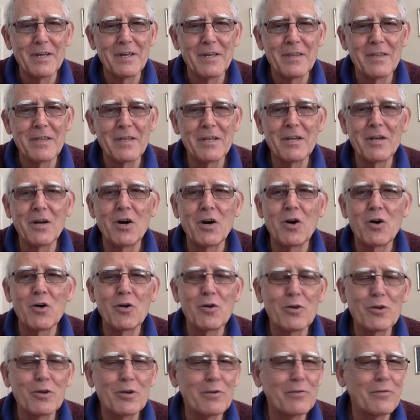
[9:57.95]
then a whole
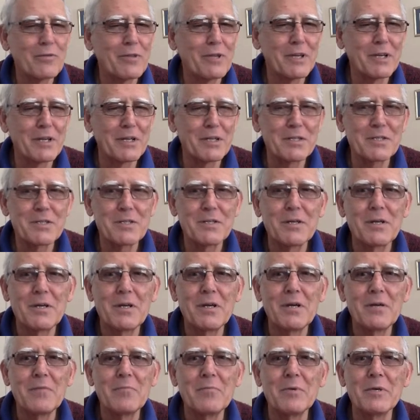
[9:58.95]
lot of things
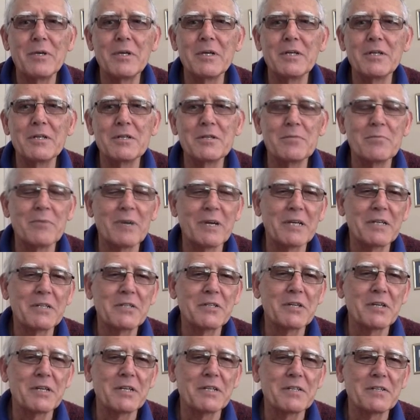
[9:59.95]
begin to make
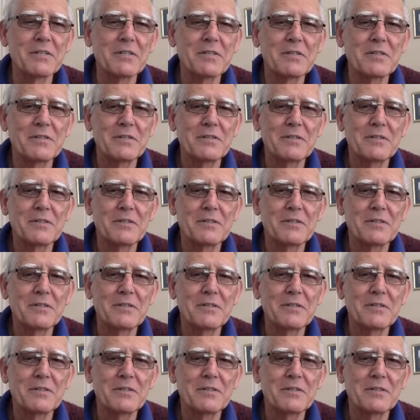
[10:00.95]
sense.